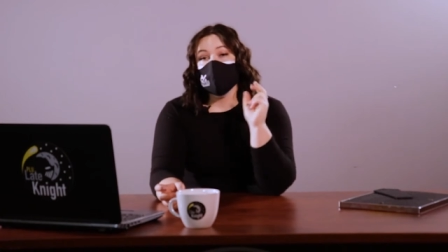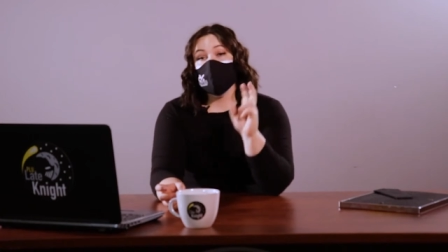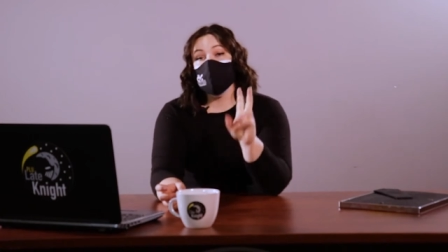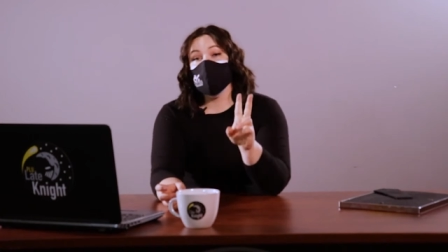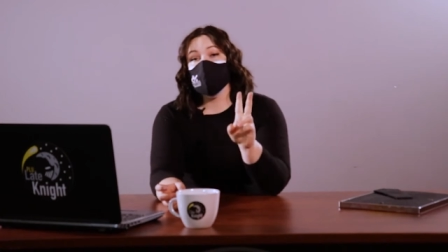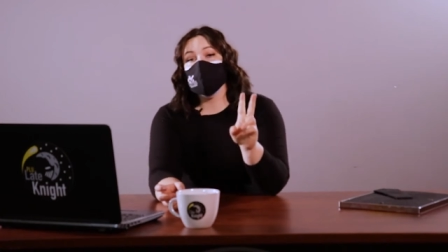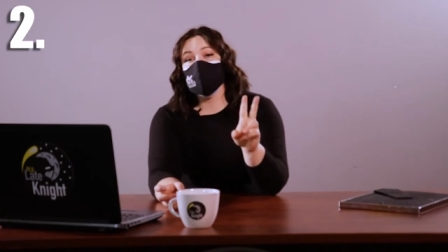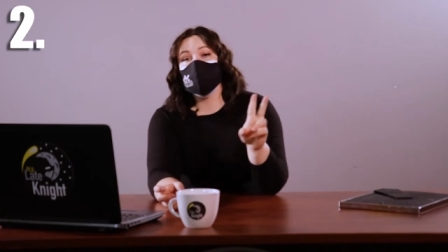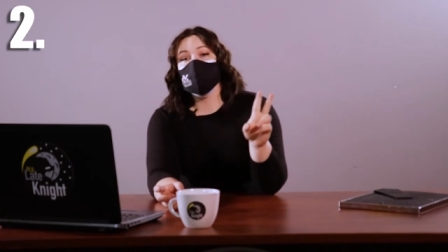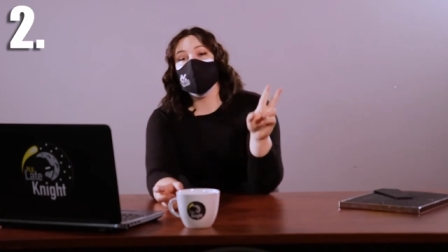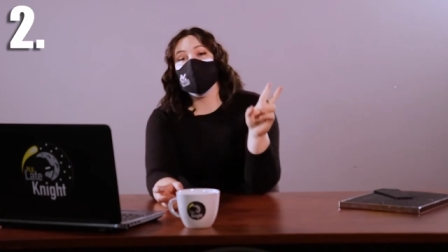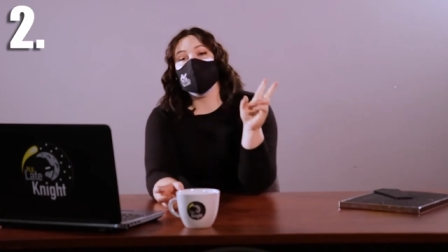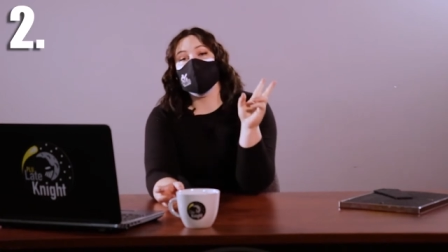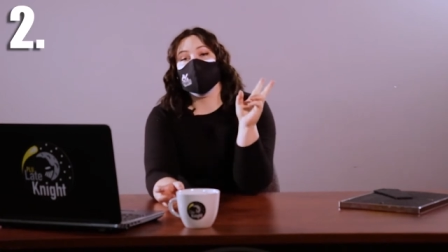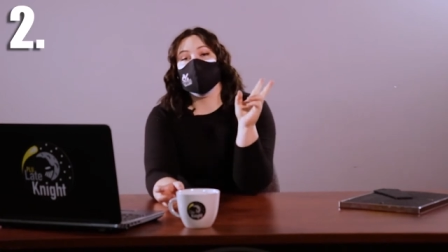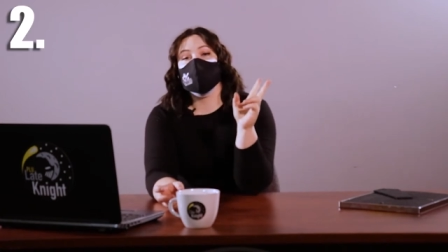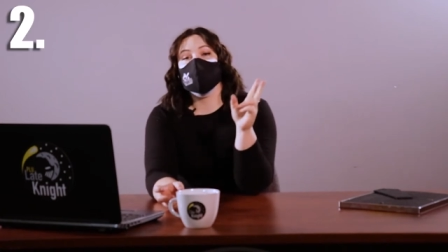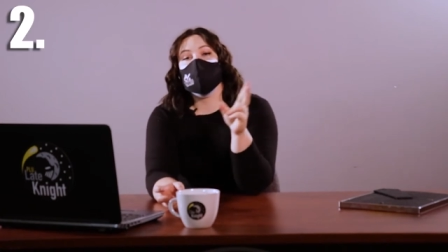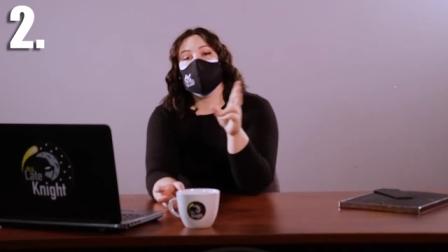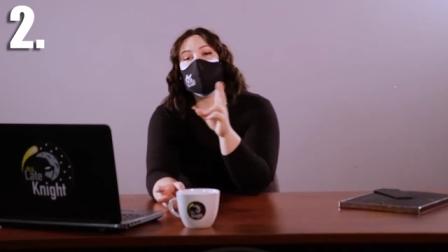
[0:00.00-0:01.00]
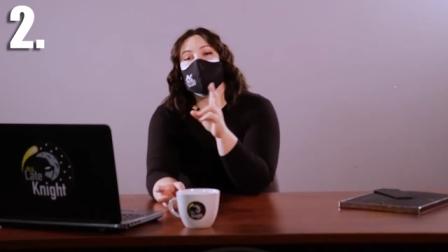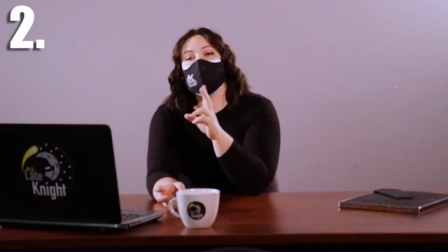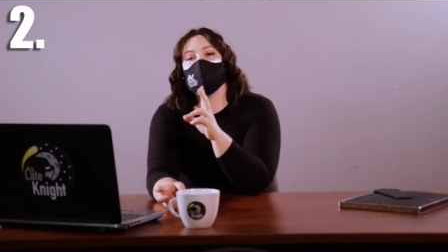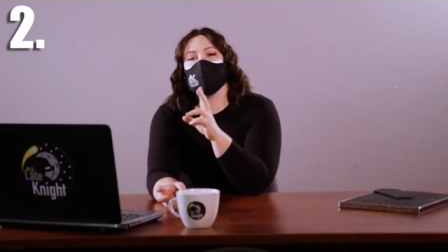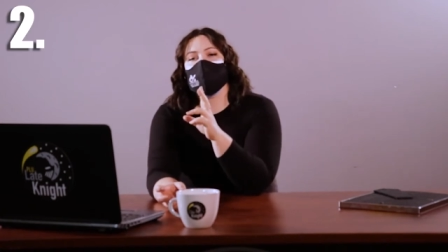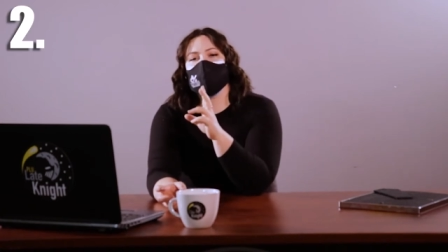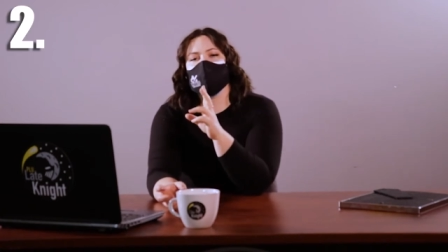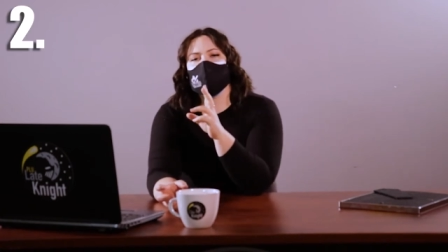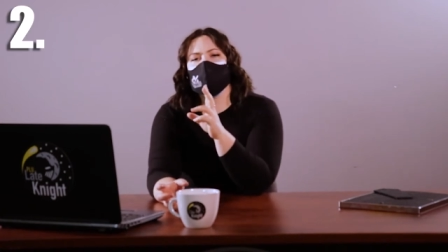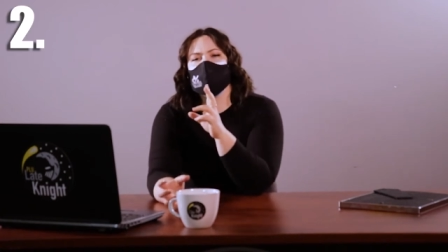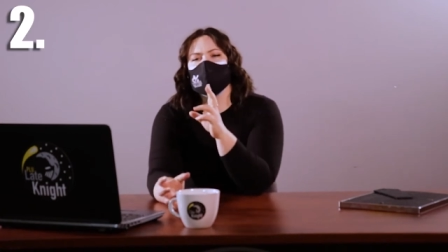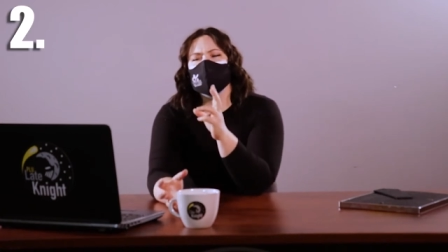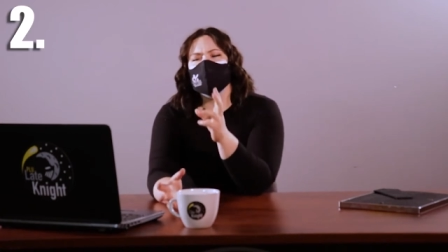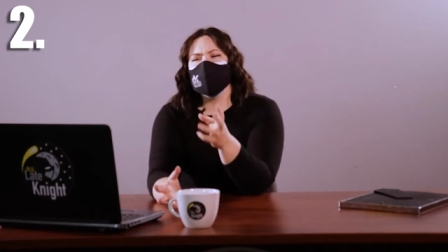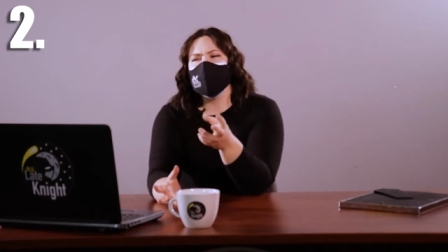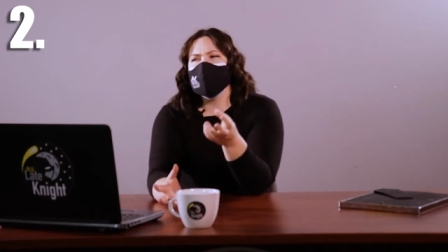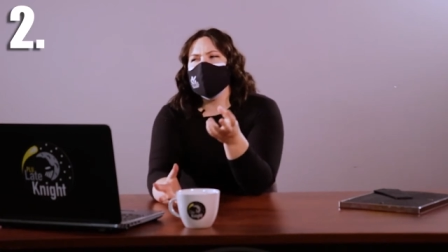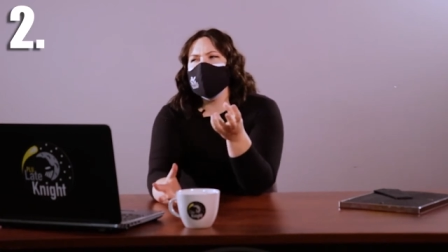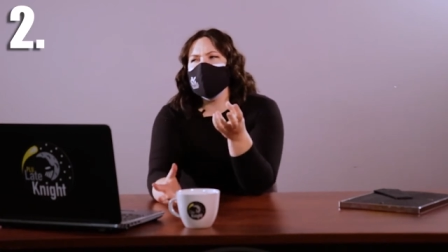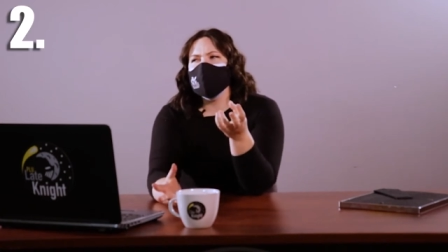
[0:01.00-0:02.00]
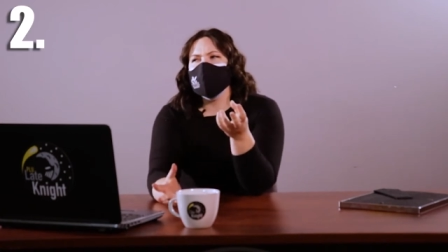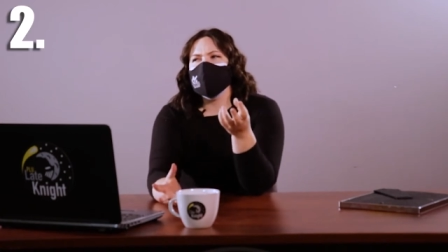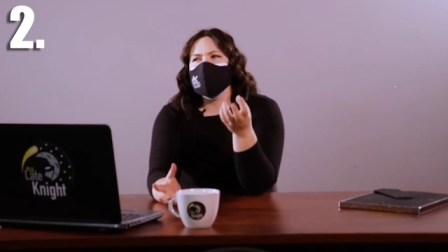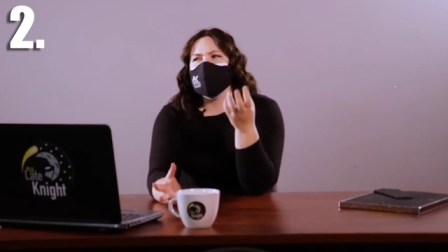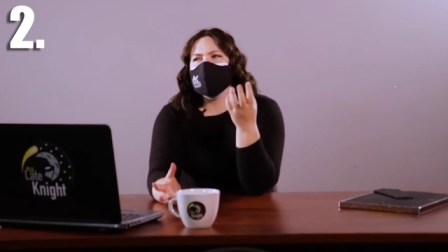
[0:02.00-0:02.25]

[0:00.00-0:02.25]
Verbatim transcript: Number two, say, I would,